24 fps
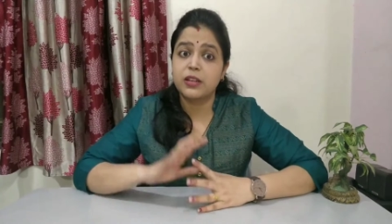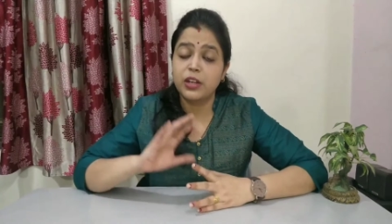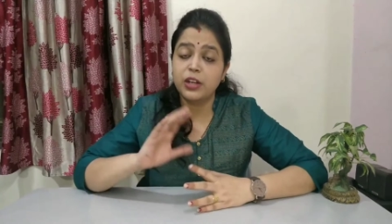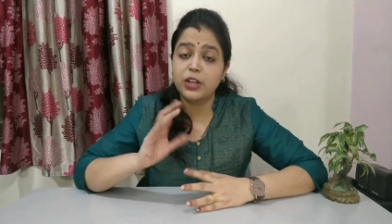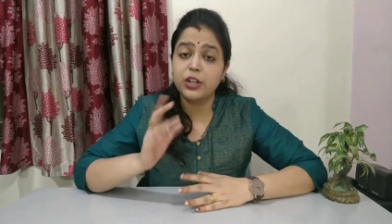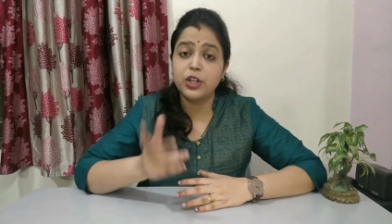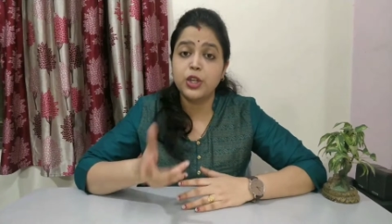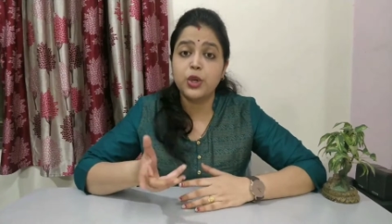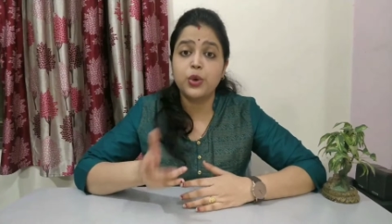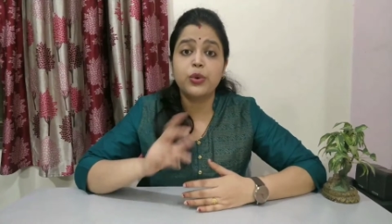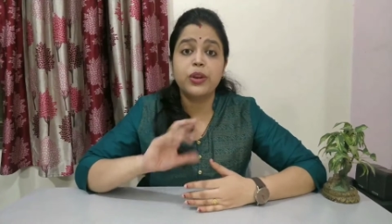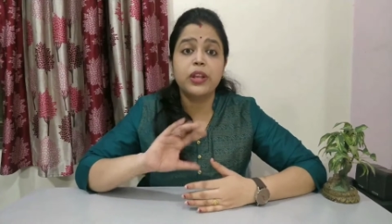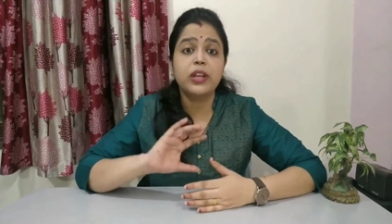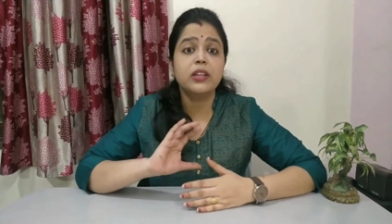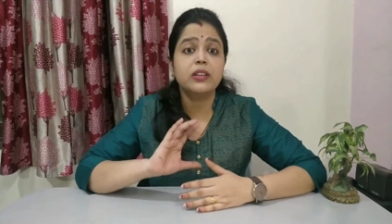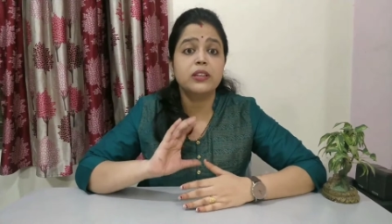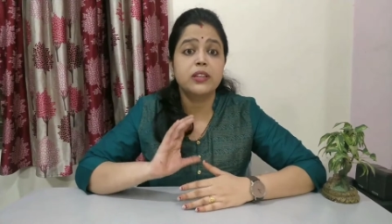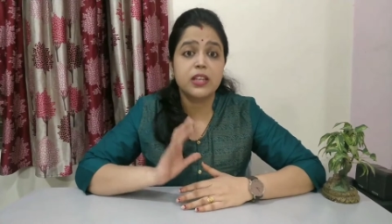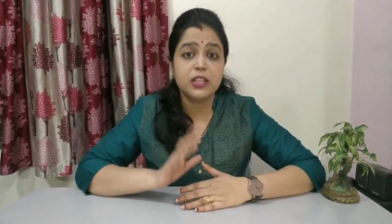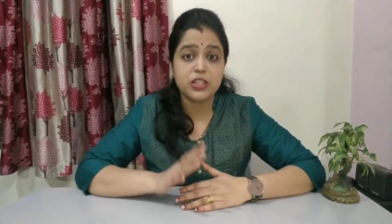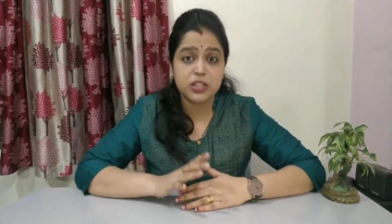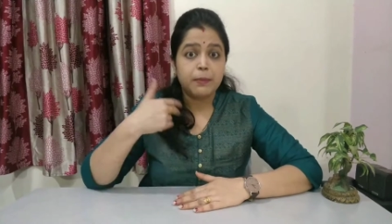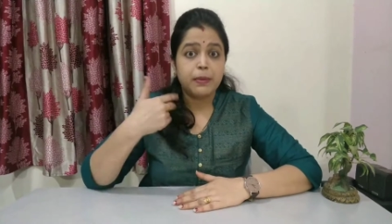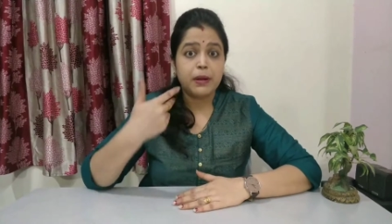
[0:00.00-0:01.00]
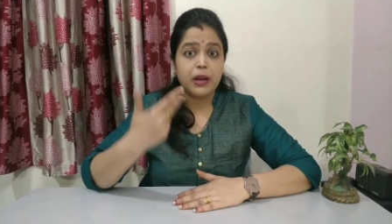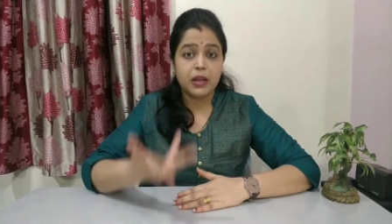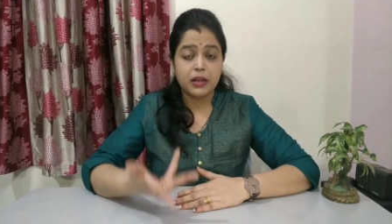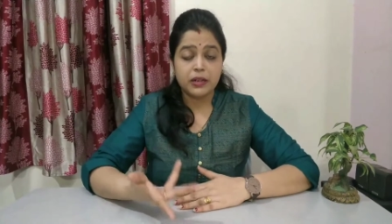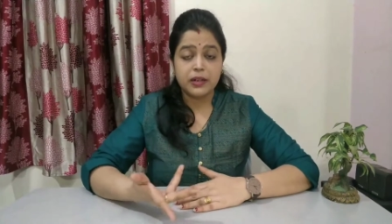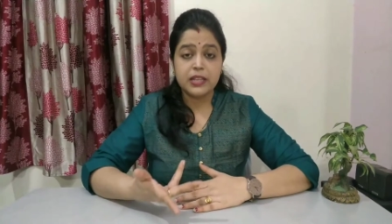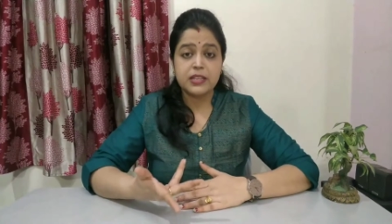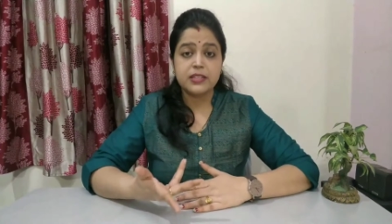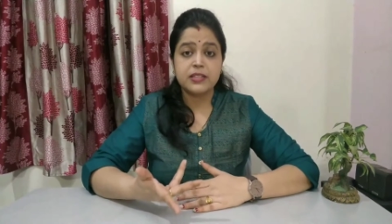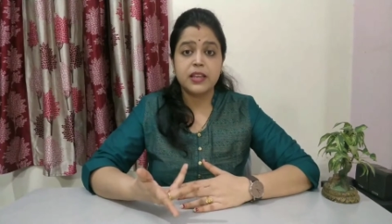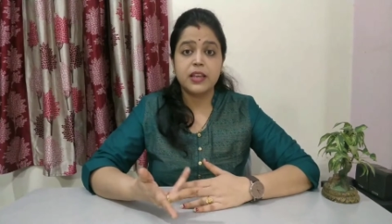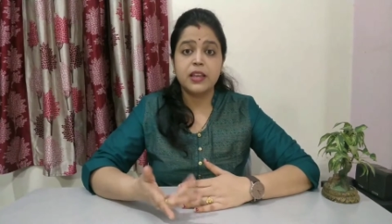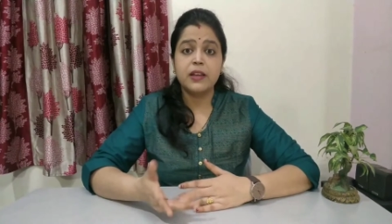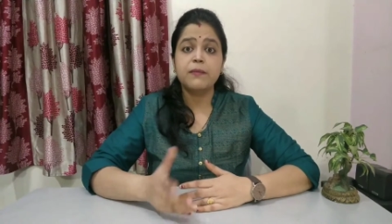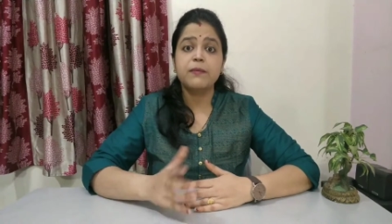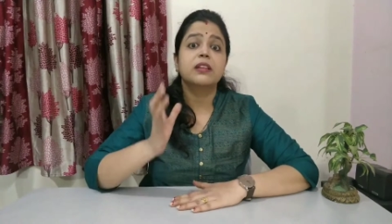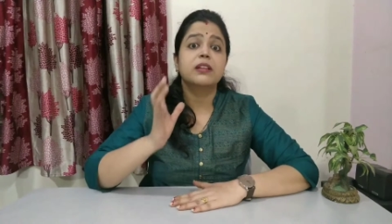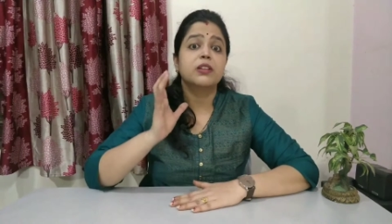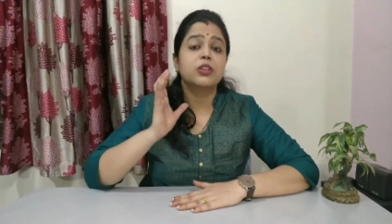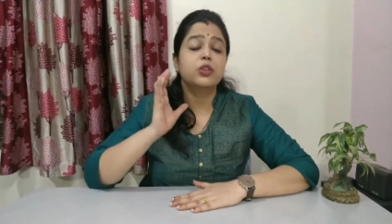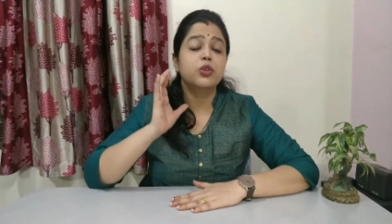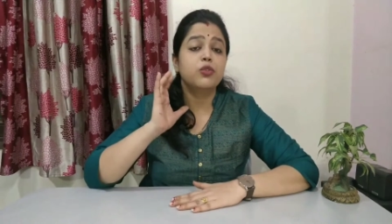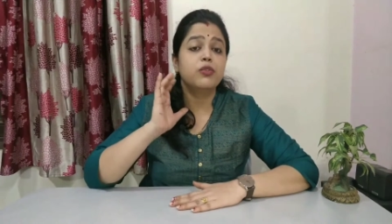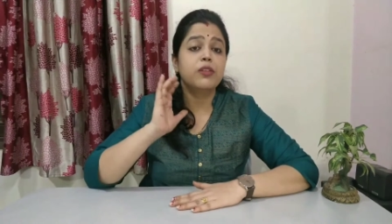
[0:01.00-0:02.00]
and during this practicing
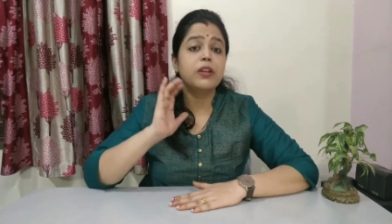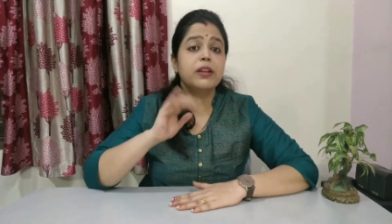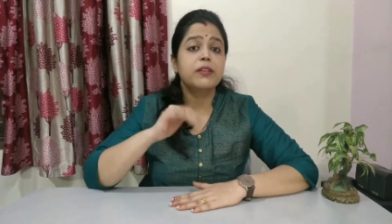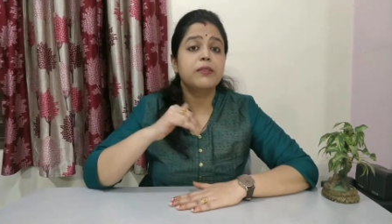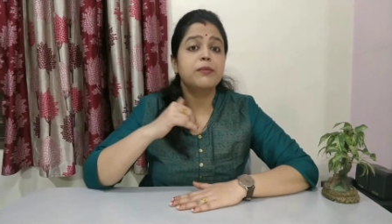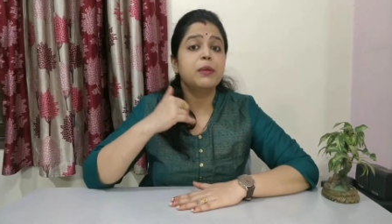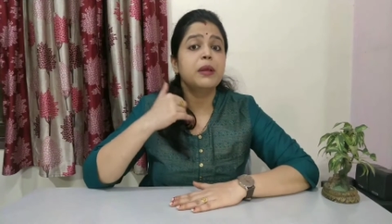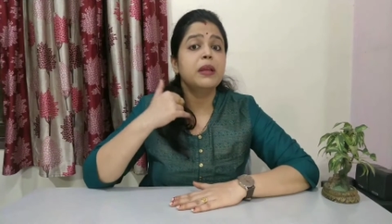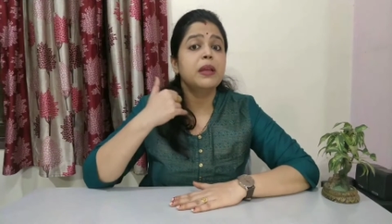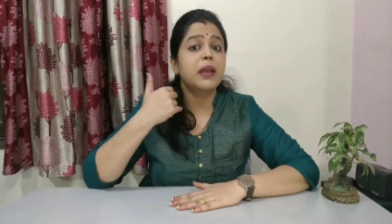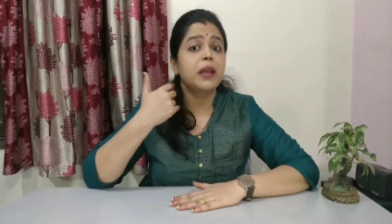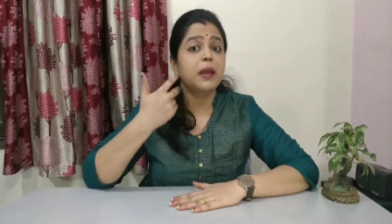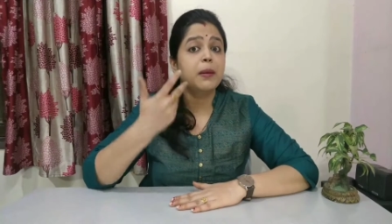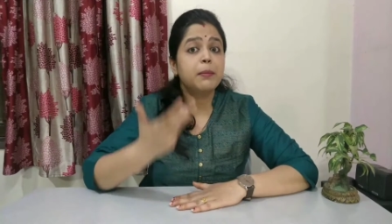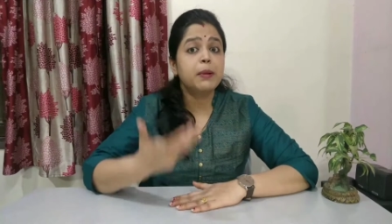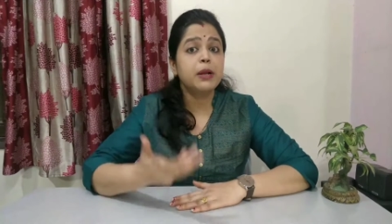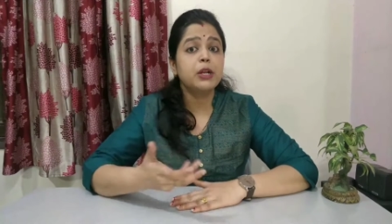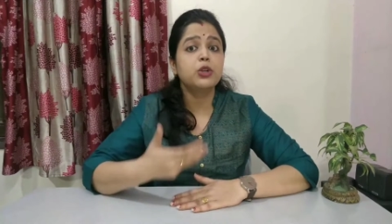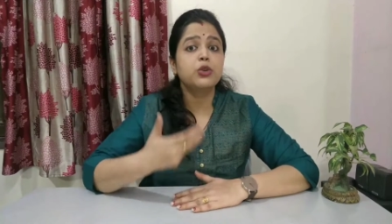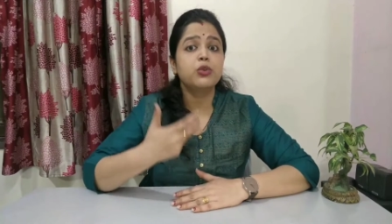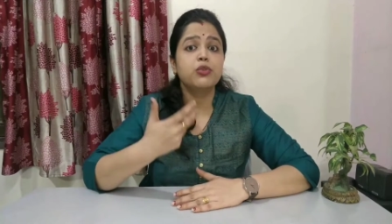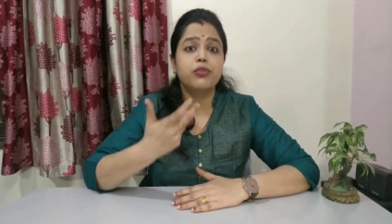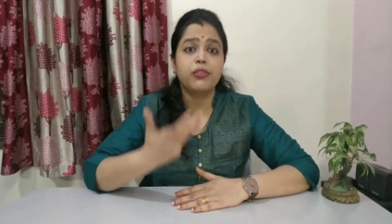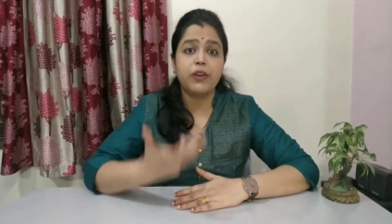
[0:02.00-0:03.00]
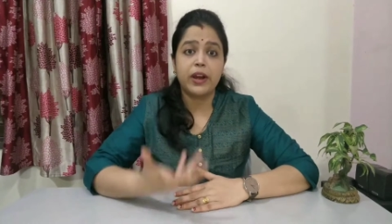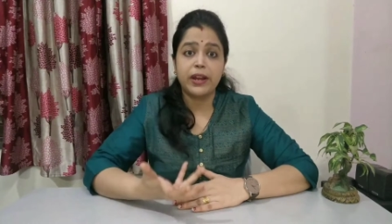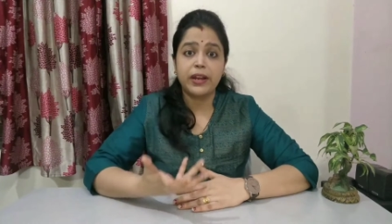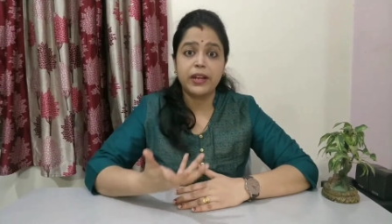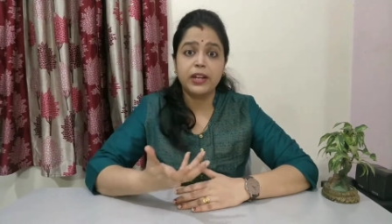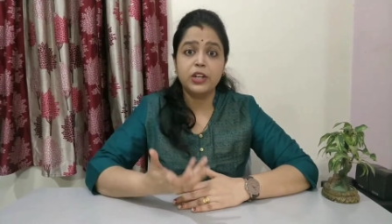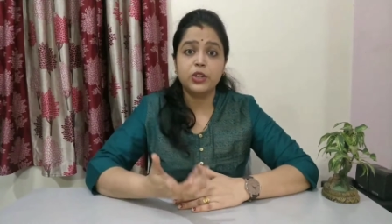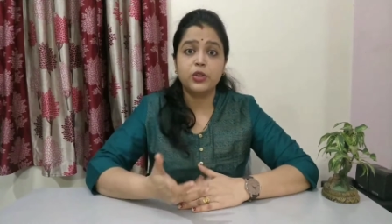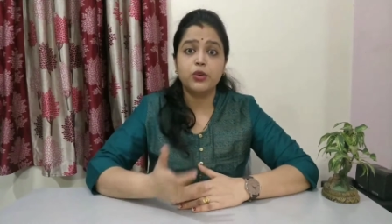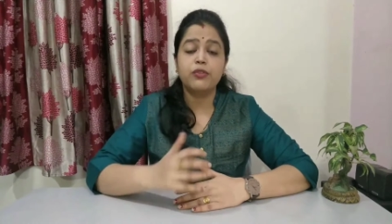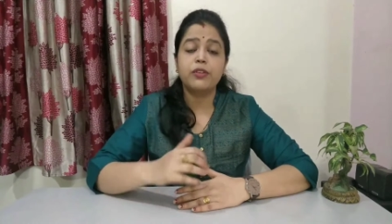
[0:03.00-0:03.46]
you will be able to find,